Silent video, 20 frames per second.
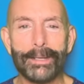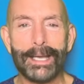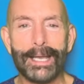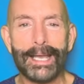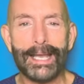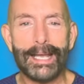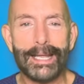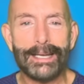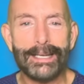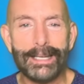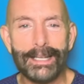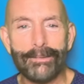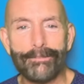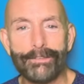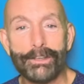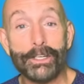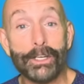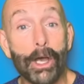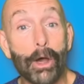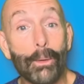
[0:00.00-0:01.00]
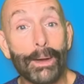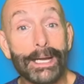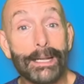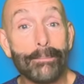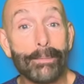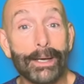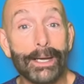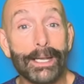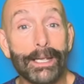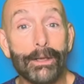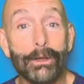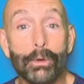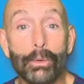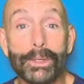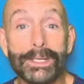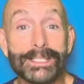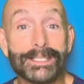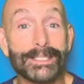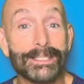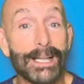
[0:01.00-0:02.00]
And if you know anybody who
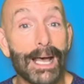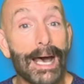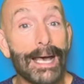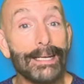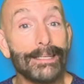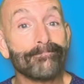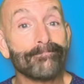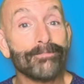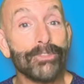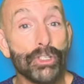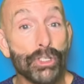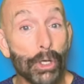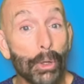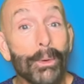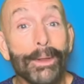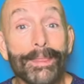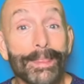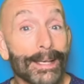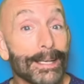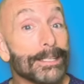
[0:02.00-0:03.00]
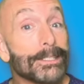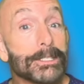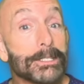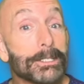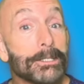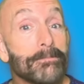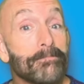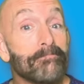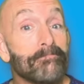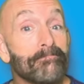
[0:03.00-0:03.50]
is not doing this,